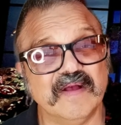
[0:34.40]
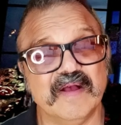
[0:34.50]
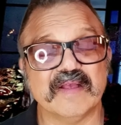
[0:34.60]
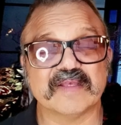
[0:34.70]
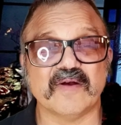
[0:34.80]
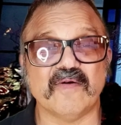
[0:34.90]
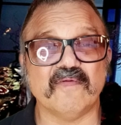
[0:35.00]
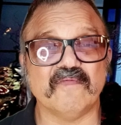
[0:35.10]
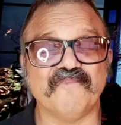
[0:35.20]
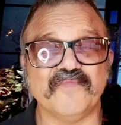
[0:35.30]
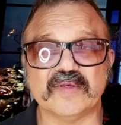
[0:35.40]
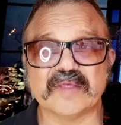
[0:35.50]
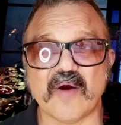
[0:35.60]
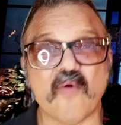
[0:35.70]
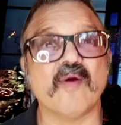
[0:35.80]
so you
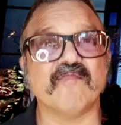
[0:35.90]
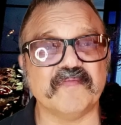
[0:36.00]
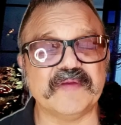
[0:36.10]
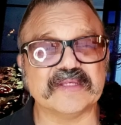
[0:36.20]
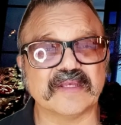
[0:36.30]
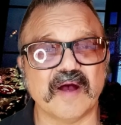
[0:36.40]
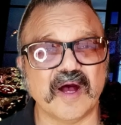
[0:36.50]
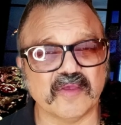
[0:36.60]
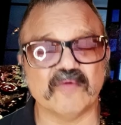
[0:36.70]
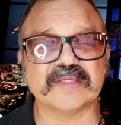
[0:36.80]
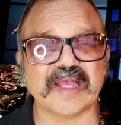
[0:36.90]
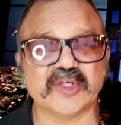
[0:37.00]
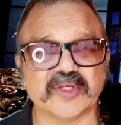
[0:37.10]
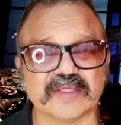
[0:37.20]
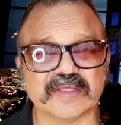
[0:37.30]
saw horror movies on those
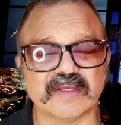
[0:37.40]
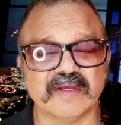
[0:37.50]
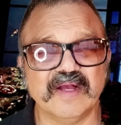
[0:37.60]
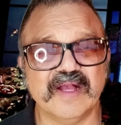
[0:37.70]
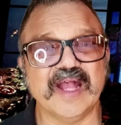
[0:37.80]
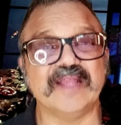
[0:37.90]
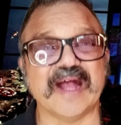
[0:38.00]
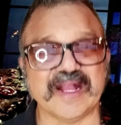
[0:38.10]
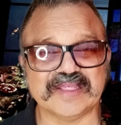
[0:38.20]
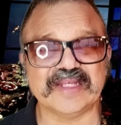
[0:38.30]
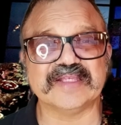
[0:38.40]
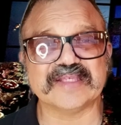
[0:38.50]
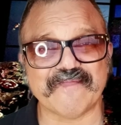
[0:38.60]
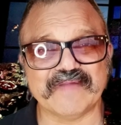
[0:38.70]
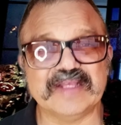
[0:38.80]
stations in
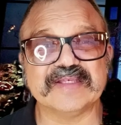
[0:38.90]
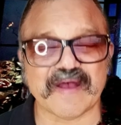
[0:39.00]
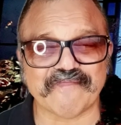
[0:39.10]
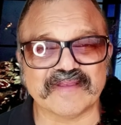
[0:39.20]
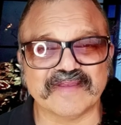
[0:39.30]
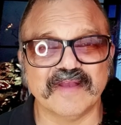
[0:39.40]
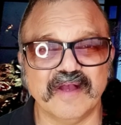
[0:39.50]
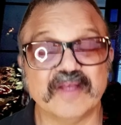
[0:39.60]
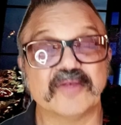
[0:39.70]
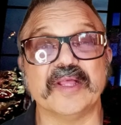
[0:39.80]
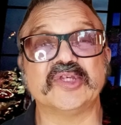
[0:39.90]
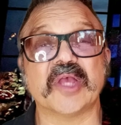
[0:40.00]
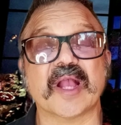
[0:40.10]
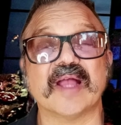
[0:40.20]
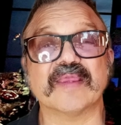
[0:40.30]
1977. So let's
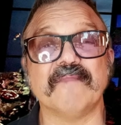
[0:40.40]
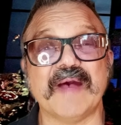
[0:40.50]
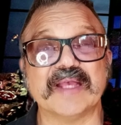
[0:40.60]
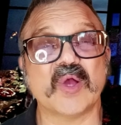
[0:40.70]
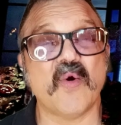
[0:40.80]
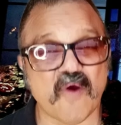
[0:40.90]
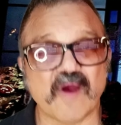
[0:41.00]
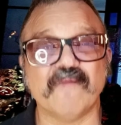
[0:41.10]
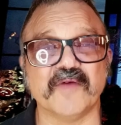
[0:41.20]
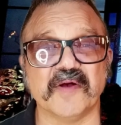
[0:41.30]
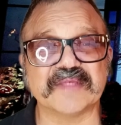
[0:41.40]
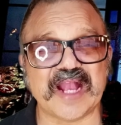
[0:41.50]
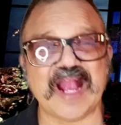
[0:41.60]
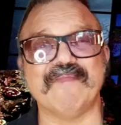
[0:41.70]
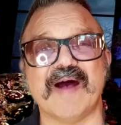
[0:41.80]
check out the best horror films that
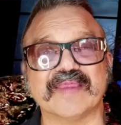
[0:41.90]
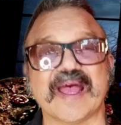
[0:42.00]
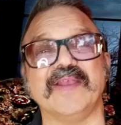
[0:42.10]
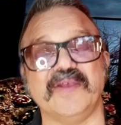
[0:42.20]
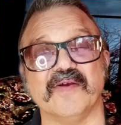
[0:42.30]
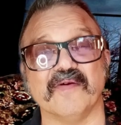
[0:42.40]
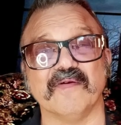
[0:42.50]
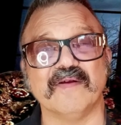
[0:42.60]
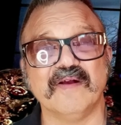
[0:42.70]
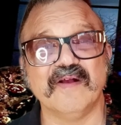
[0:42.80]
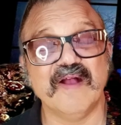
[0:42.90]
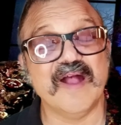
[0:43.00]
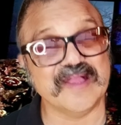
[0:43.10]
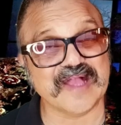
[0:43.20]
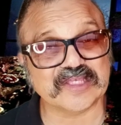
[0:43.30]
came out that year.
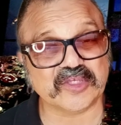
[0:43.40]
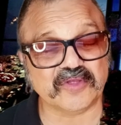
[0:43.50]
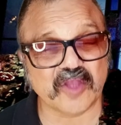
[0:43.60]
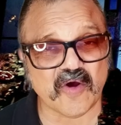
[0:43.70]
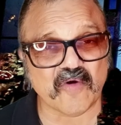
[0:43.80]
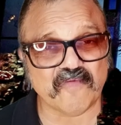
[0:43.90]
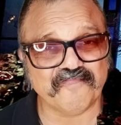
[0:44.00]
And as you know,